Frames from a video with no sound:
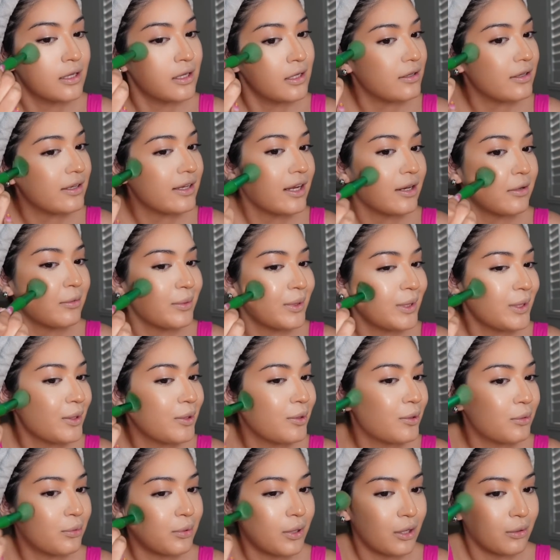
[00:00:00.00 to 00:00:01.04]
You can't really
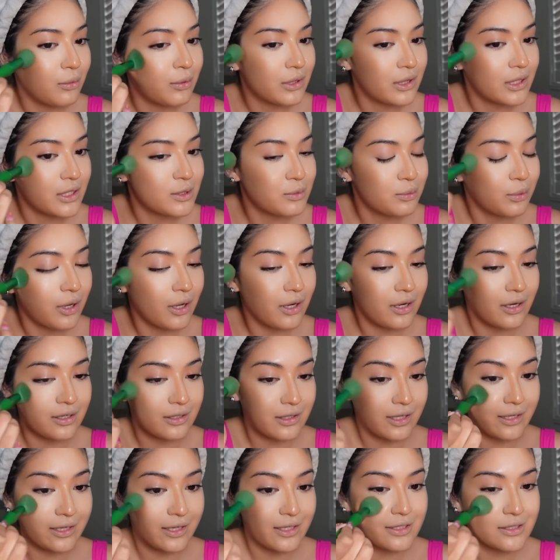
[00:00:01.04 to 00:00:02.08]
go wrong with this product.
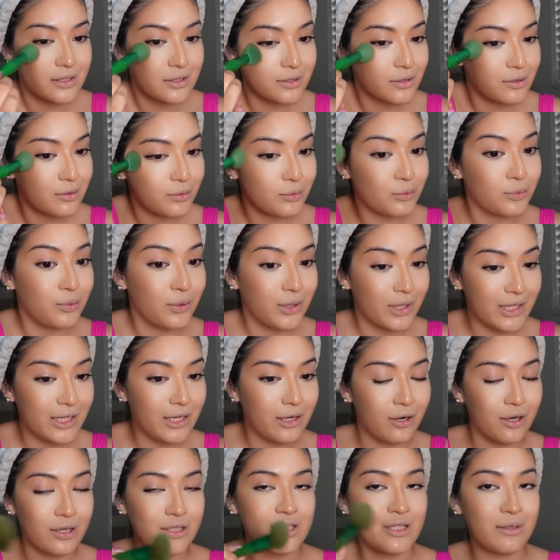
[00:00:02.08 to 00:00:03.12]
Like, it's really
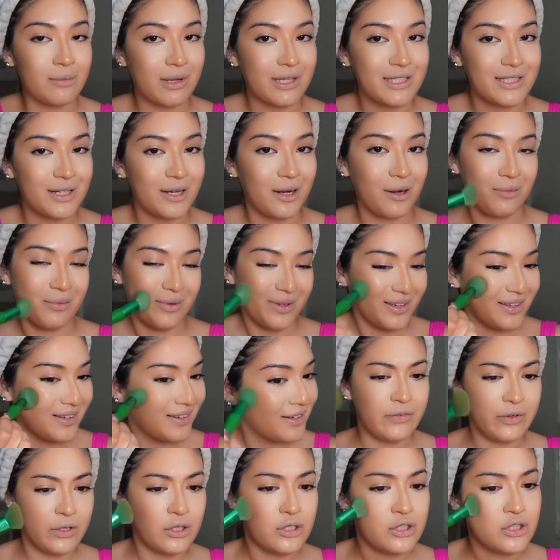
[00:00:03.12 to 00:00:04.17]
hard to mess it up.
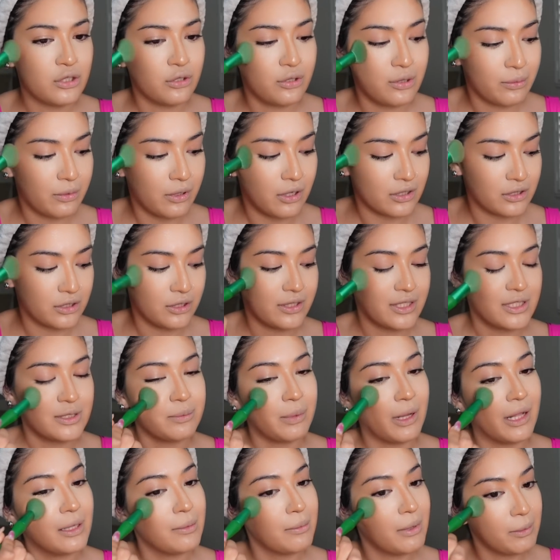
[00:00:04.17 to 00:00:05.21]
If you're new to cream contour, this
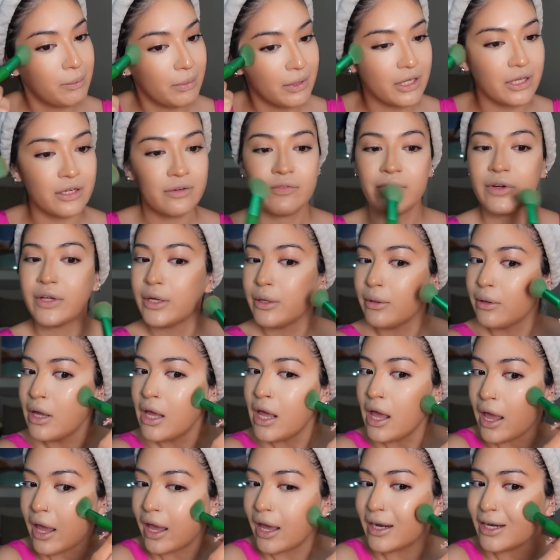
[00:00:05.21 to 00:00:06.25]
palette might be good for you.
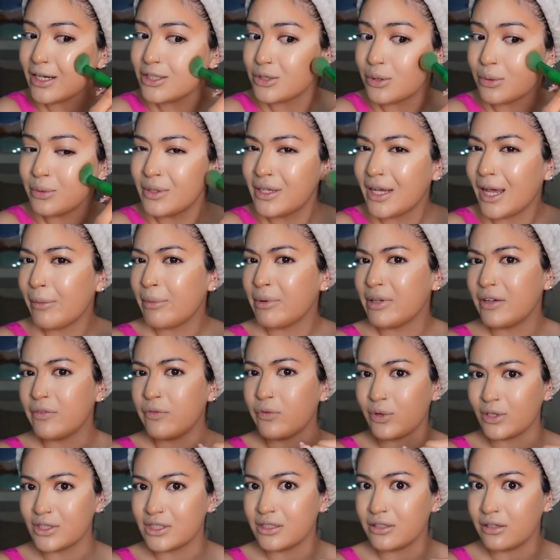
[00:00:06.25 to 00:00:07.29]
And it's only, I believe,
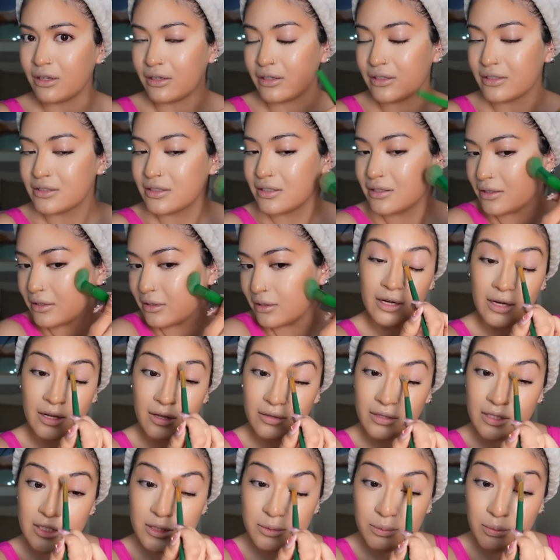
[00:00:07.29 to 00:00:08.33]
$40. Now
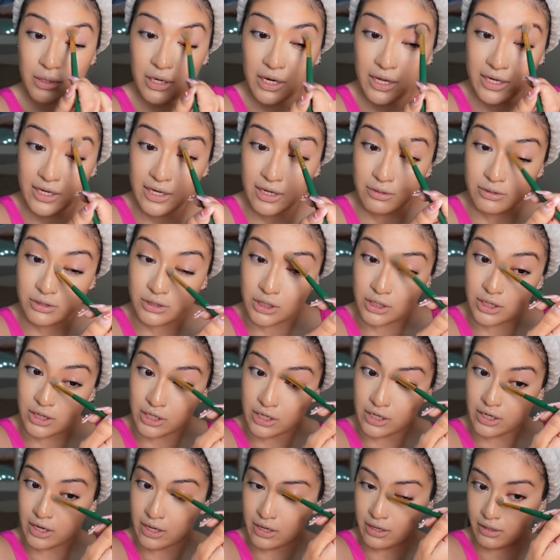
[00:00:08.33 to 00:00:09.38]
let's blend out the
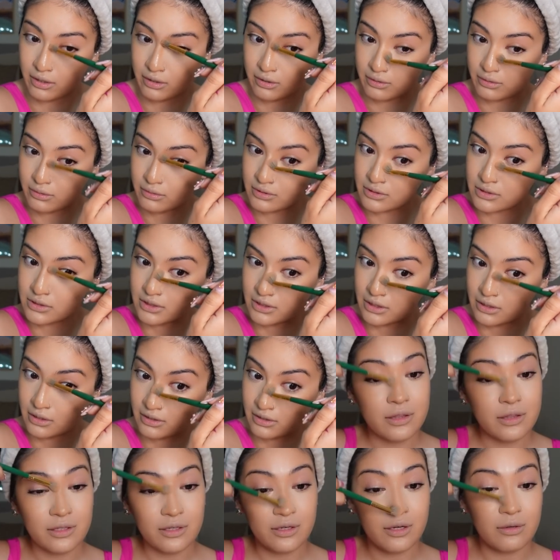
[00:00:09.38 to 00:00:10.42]
nose.
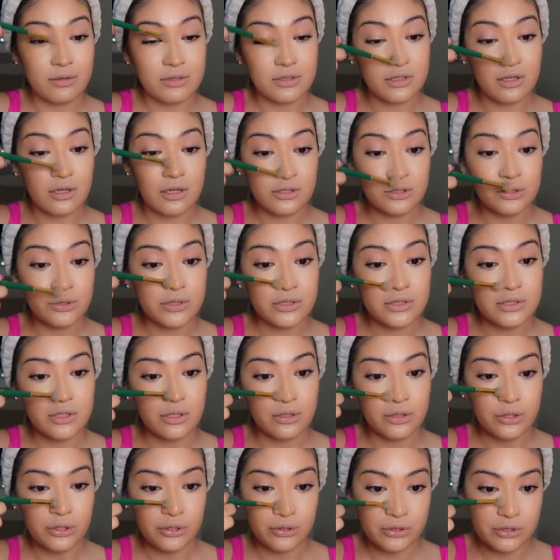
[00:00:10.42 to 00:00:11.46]
The nose contour is
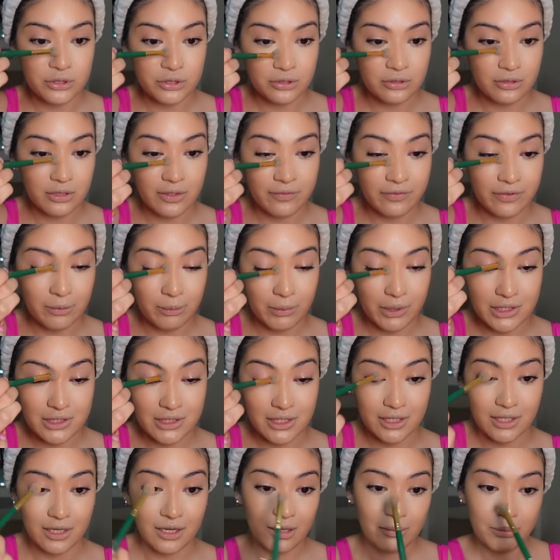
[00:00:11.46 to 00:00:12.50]
so crucial. If you mess
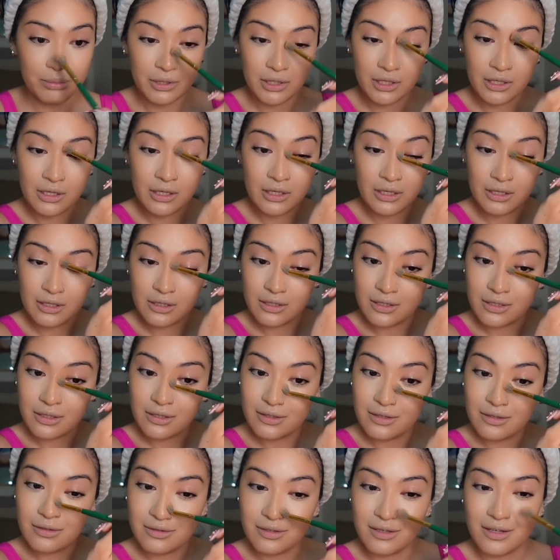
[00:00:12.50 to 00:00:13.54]
it up,
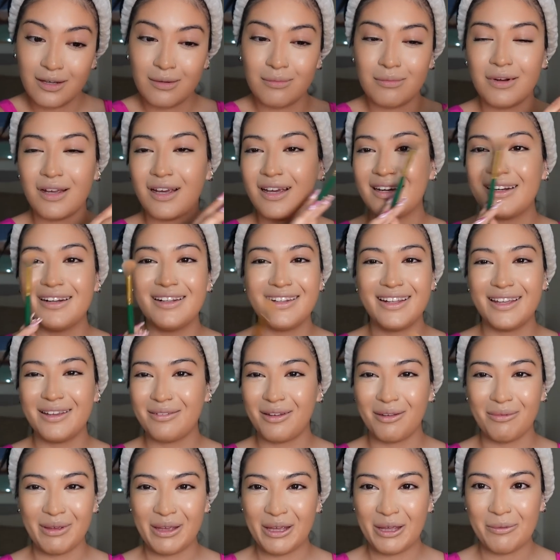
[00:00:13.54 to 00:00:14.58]
I'm not gonna like
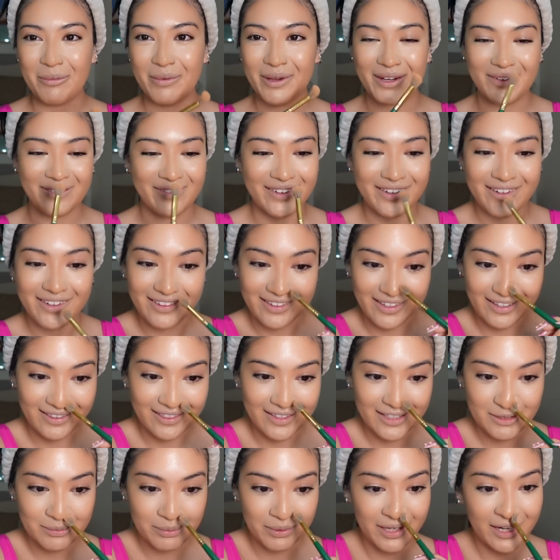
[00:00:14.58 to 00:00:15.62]
my makeup anymore. Like,
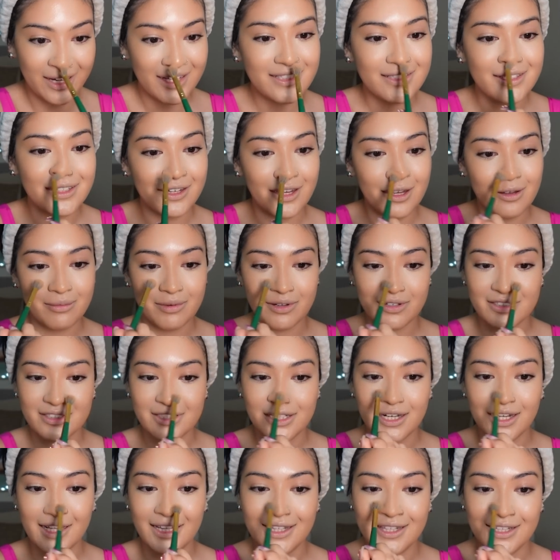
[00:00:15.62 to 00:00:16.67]
this part has to come
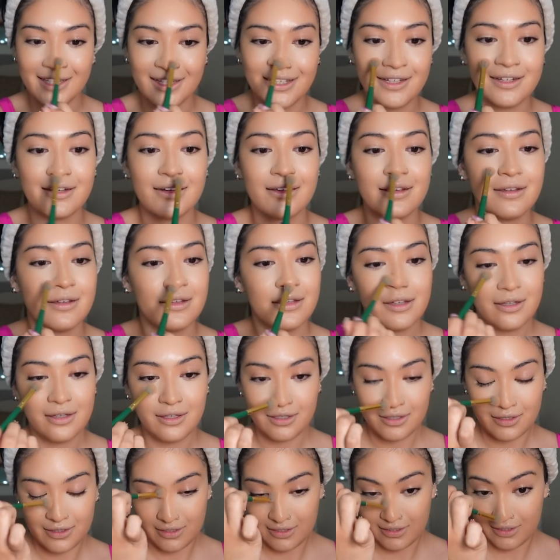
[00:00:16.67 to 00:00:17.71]
out clean
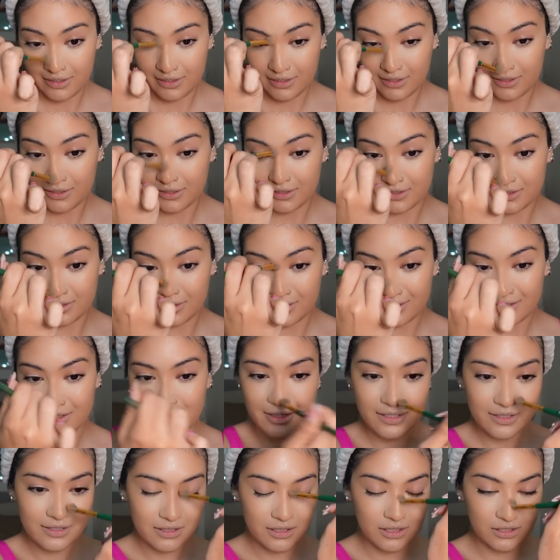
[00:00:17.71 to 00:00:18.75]
because it's
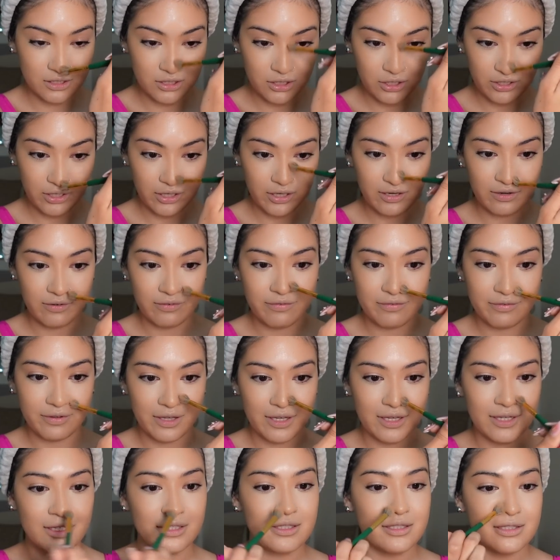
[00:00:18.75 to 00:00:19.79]
the center of your
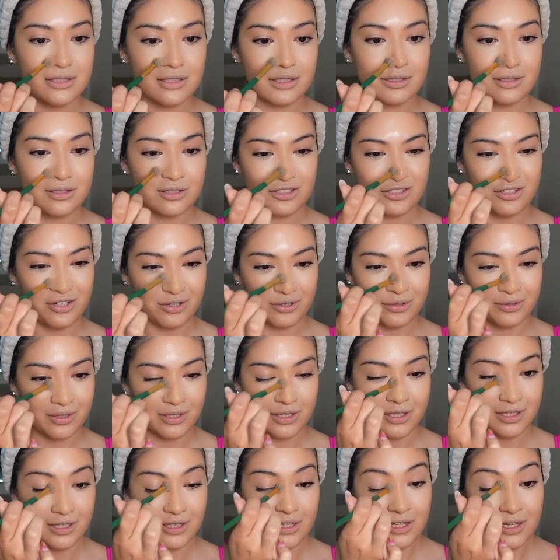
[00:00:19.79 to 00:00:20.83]
face, so
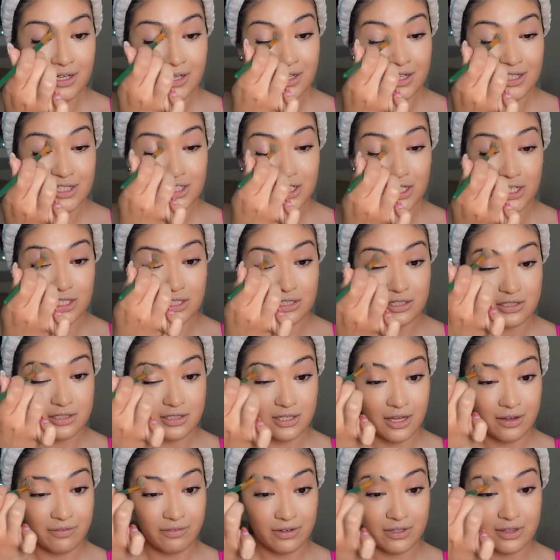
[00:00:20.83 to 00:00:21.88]
it changes
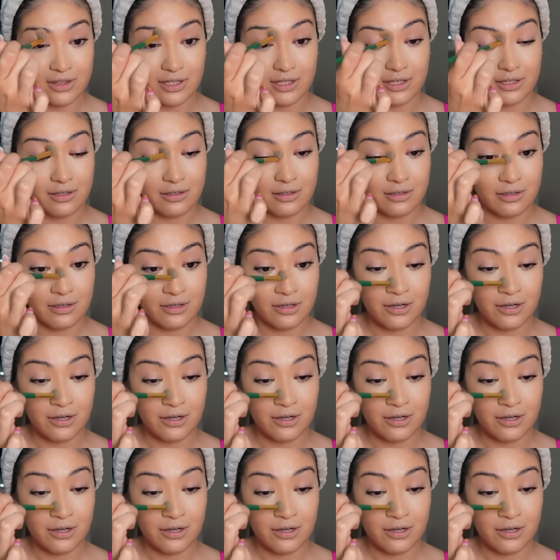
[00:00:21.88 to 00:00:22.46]
everything.